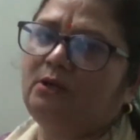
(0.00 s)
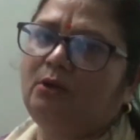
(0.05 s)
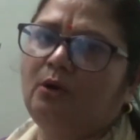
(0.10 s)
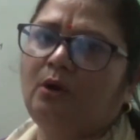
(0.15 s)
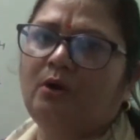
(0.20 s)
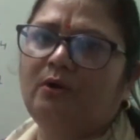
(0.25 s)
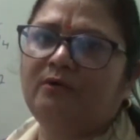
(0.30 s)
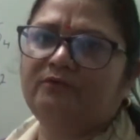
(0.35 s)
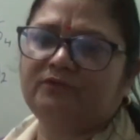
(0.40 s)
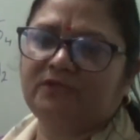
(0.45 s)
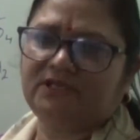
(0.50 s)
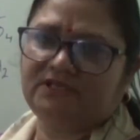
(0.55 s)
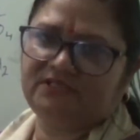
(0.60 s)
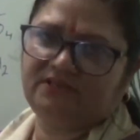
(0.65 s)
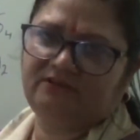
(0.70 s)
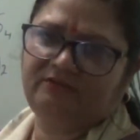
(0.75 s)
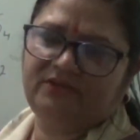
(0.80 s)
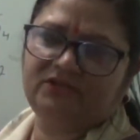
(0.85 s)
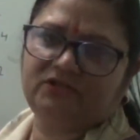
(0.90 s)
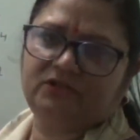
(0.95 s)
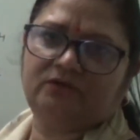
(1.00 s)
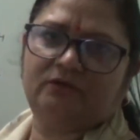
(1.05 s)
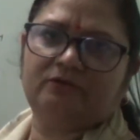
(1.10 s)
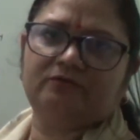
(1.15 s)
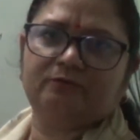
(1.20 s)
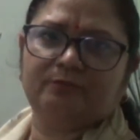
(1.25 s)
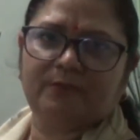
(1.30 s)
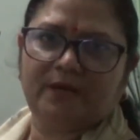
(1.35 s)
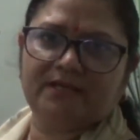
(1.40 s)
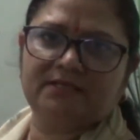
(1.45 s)
law of conservation
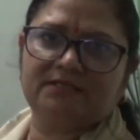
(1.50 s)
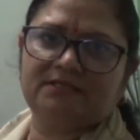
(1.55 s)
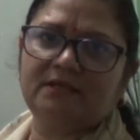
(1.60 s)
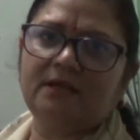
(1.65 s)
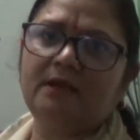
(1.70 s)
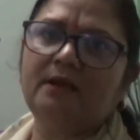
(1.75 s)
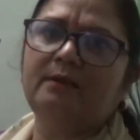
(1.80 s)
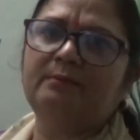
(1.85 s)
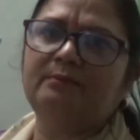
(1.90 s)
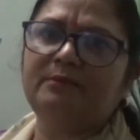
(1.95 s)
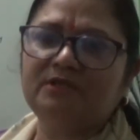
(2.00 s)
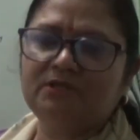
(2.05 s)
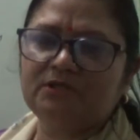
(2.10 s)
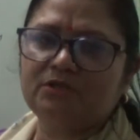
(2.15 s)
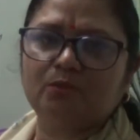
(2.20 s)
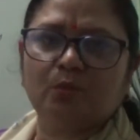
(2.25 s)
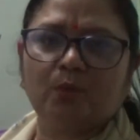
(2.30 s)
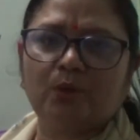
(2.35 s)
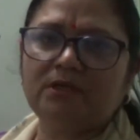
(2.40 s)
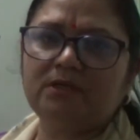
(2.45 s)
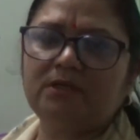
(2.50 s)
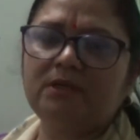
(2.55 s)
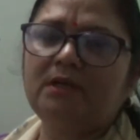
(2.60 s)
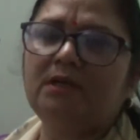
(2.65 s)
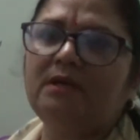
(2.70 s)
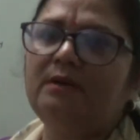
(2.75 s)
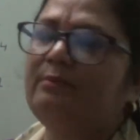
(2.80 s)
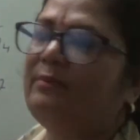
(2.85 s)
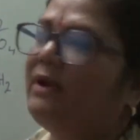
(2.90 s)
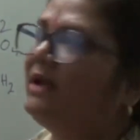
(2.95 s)
of mass. Means what?
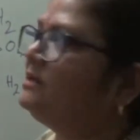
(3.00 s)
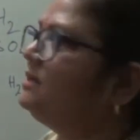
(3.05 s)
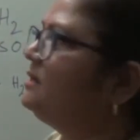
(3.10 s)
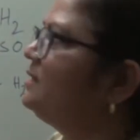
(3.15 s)
Matter